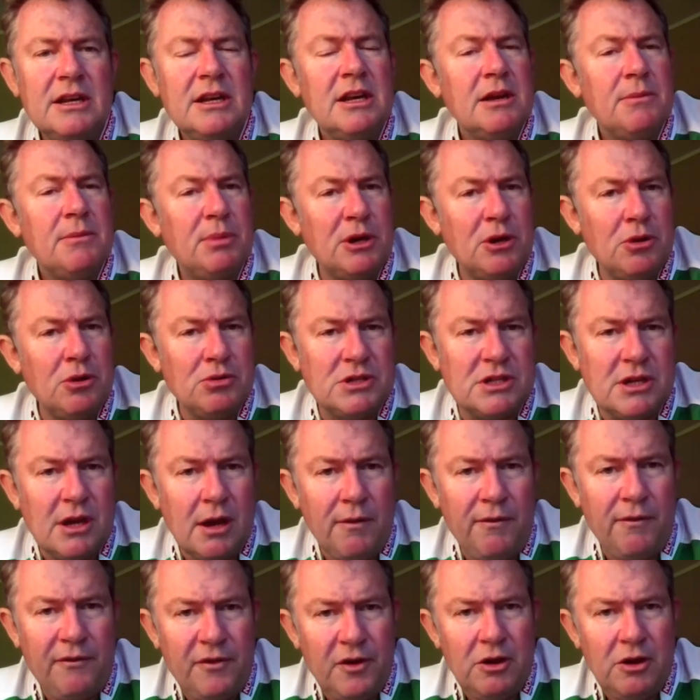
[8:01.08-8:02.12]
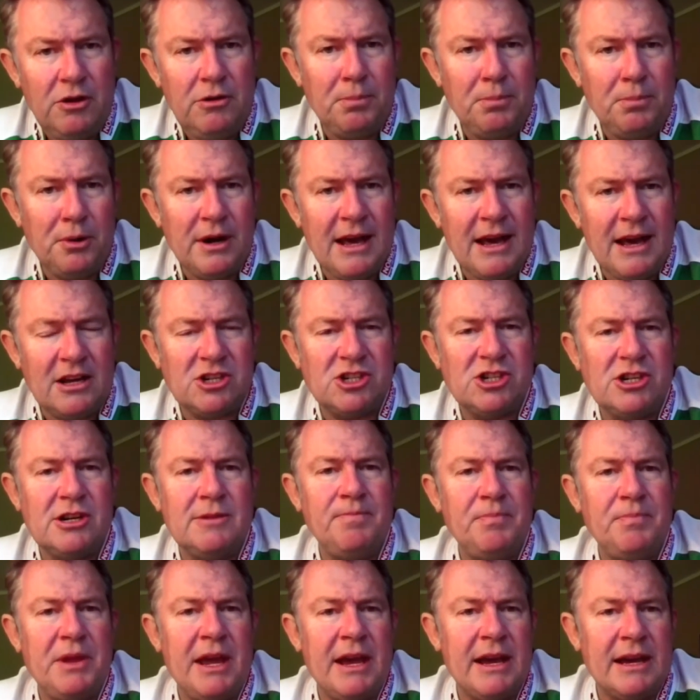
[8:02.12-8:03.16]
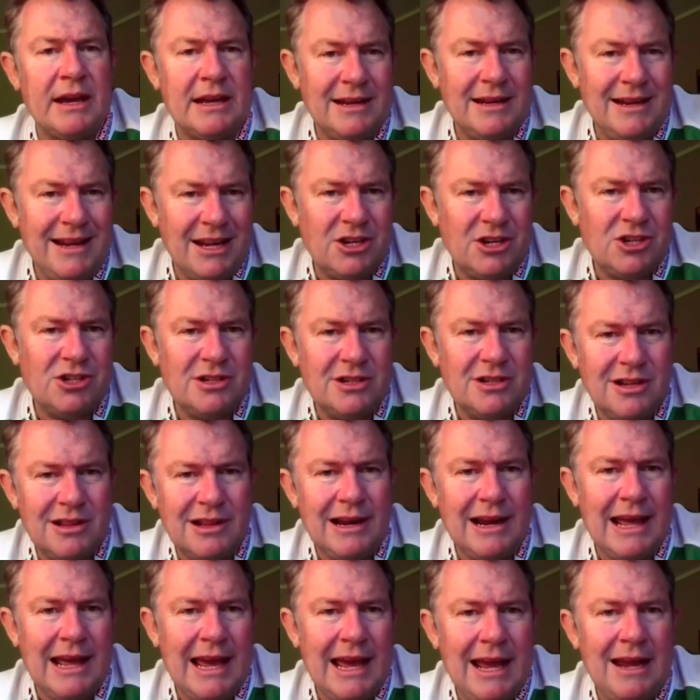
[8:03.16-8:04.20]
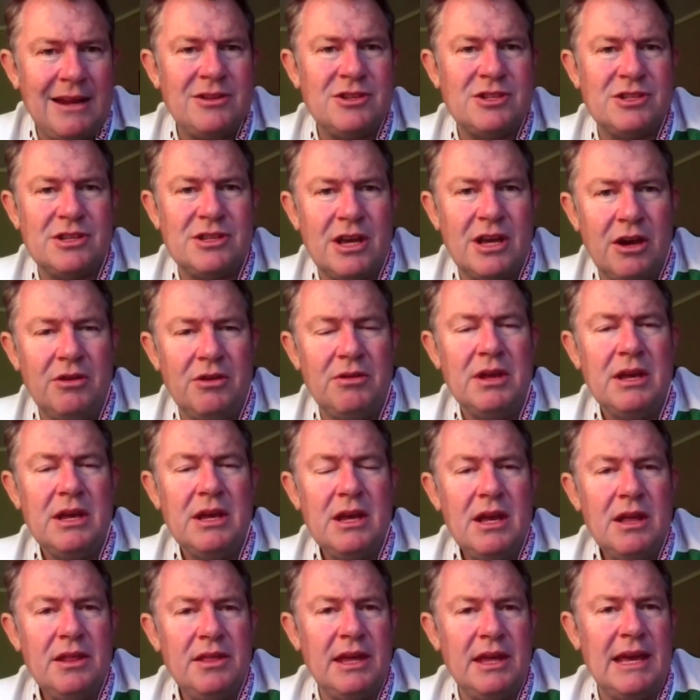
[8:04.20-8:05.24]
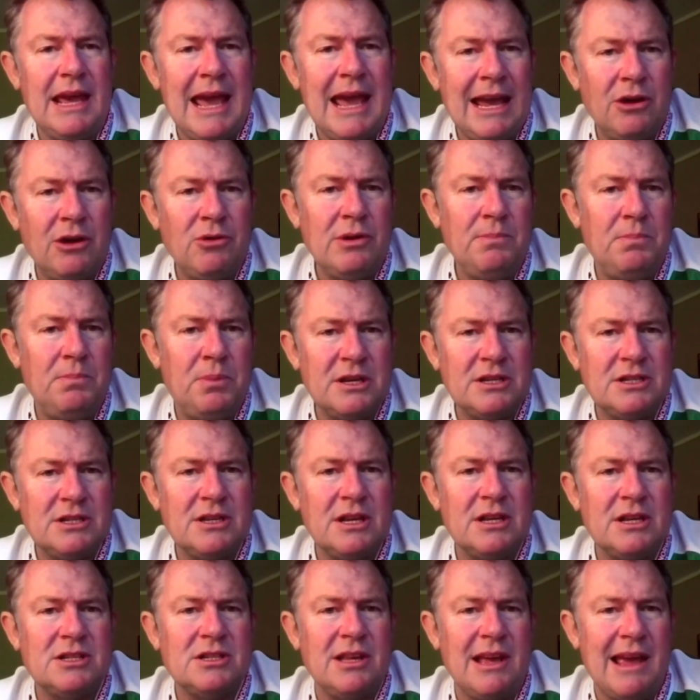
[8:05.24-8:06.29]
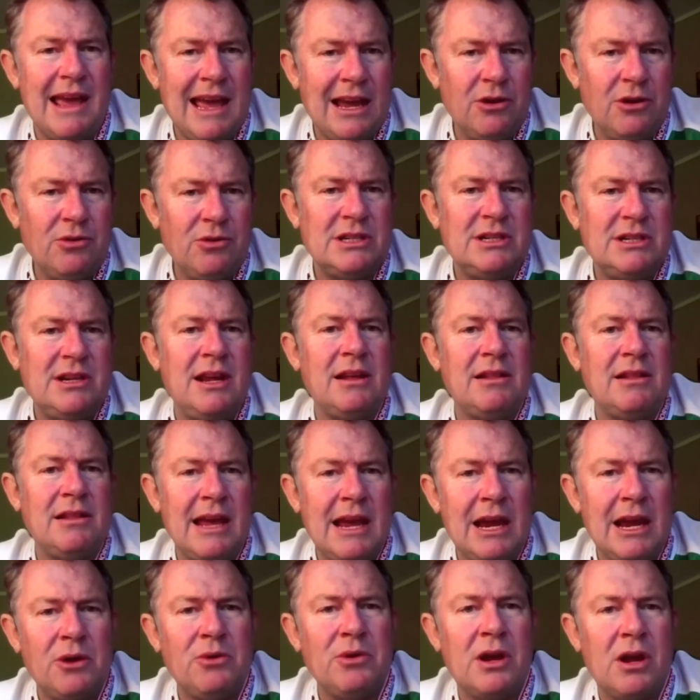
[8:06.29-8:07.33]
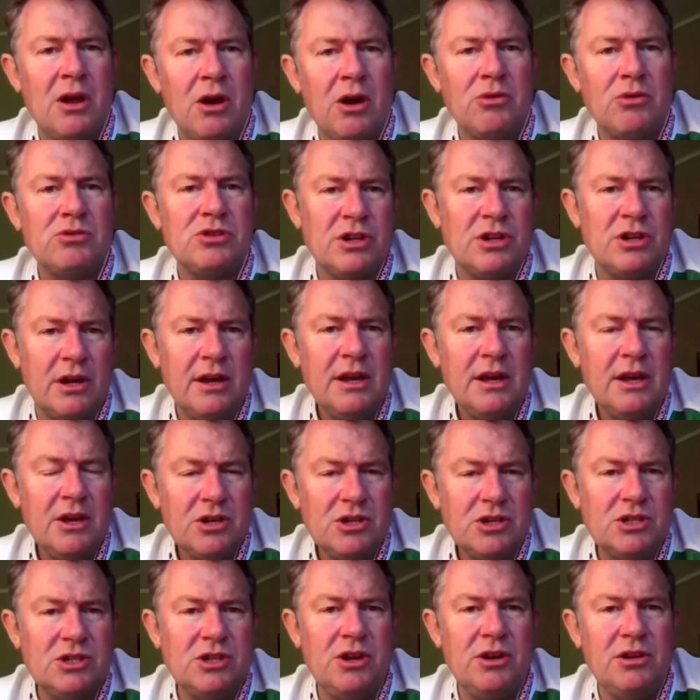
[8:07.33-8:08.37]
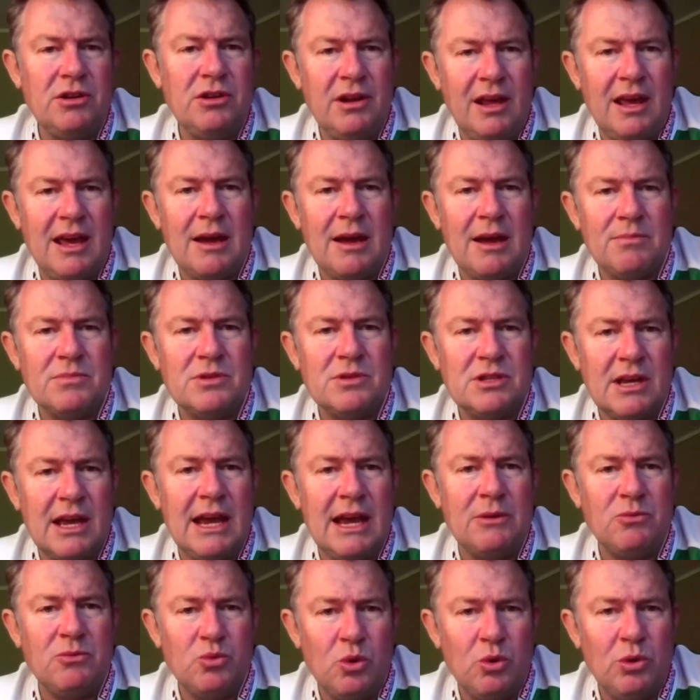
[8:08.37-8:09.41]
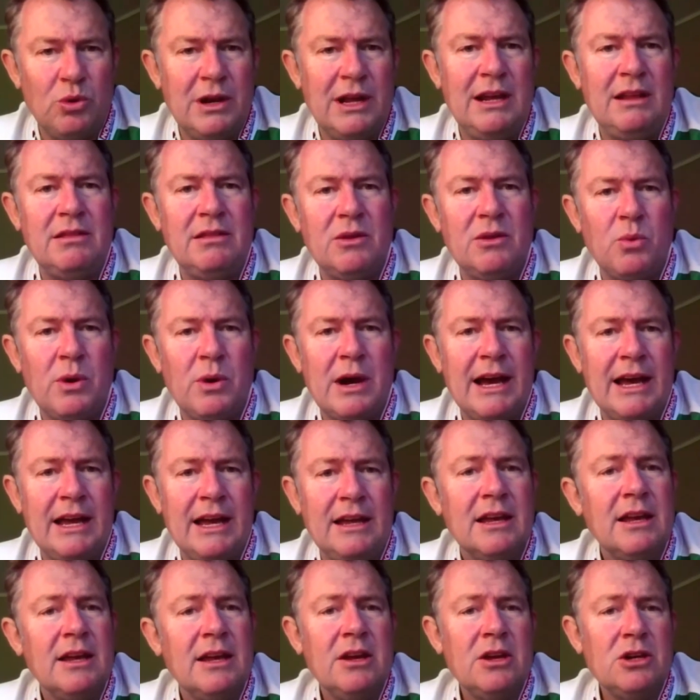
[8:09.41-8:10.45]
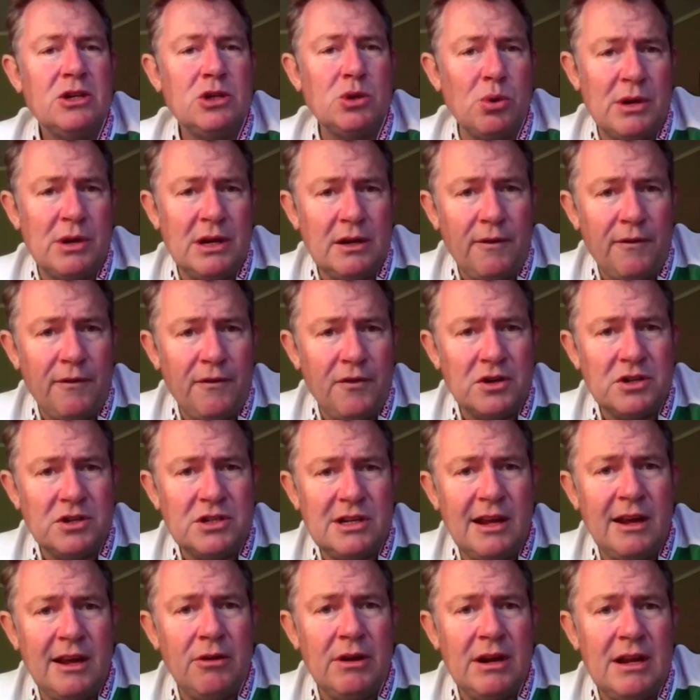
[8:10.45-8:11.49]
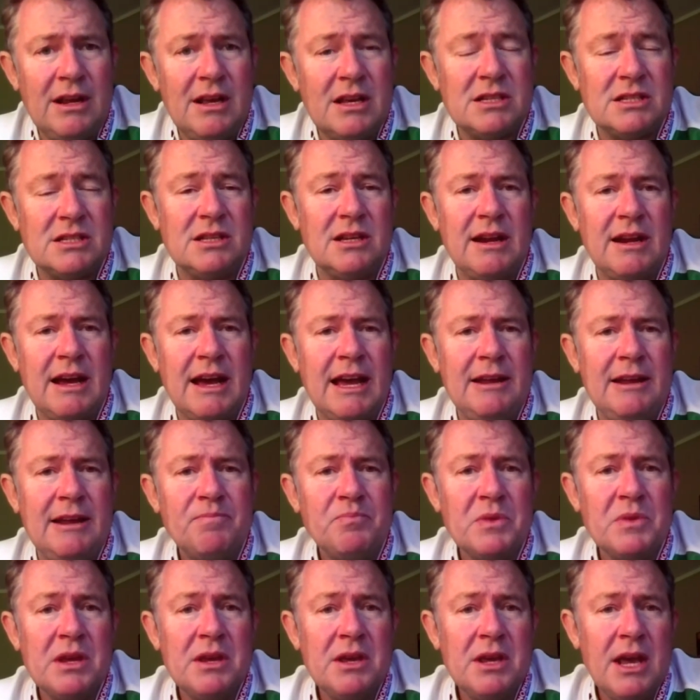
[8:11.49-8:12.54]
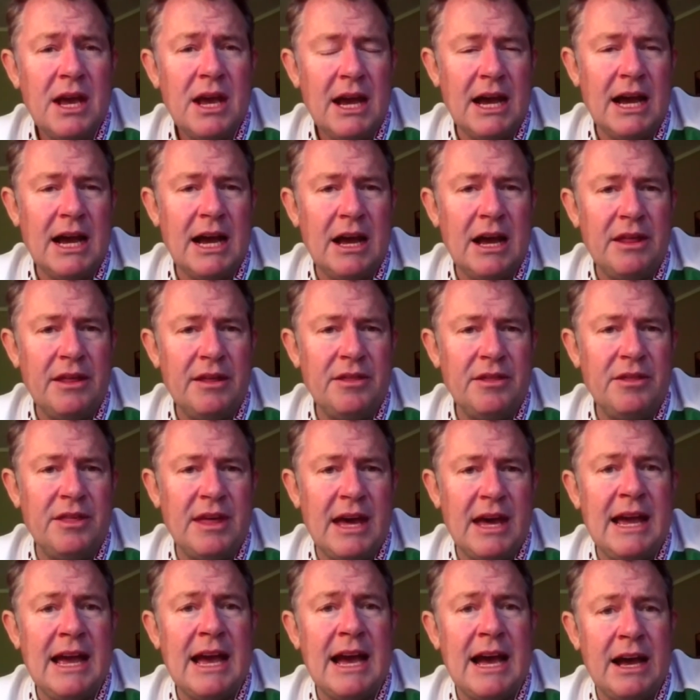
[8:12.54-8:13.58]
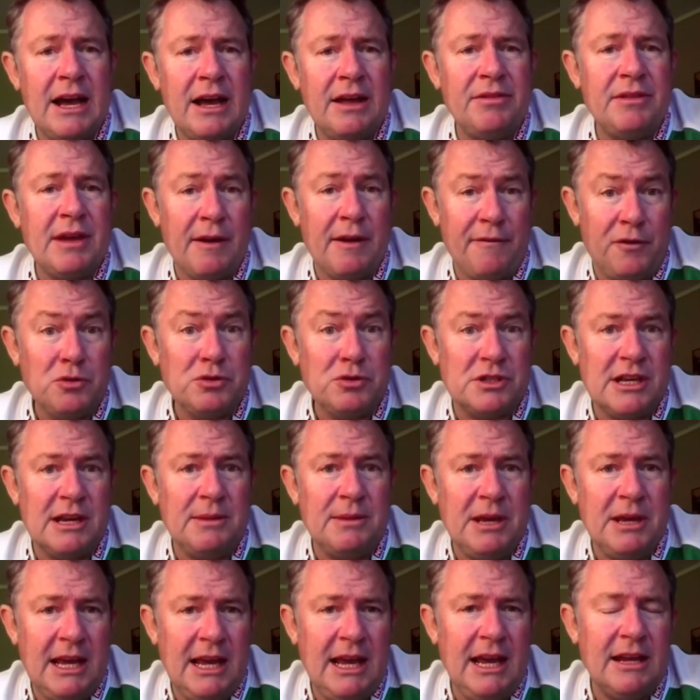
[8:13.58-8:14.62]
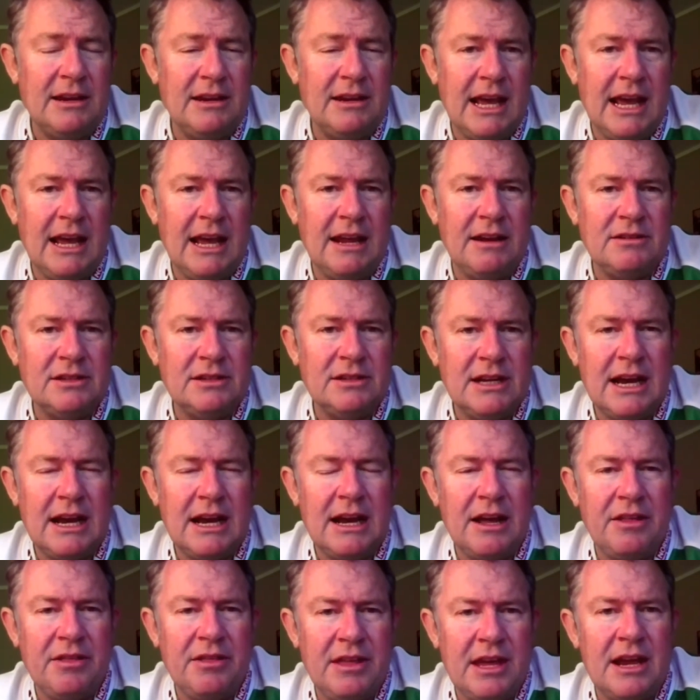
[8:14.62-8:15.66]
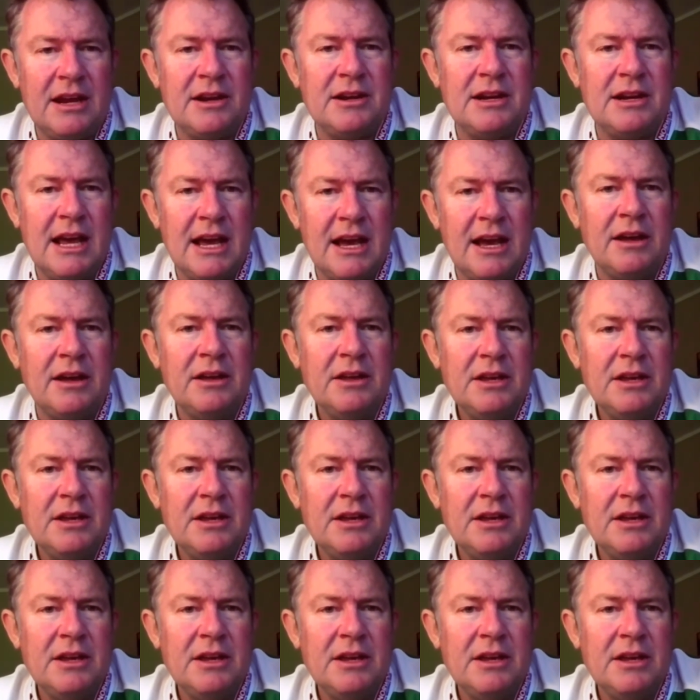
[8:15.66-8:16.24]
But also food production, our connection to the land. So the agribusiness, the agri-tech, the agriculture certainly comes and will lead the way. Talking to Fonterra yesterday, they're full steam ahead, and they are now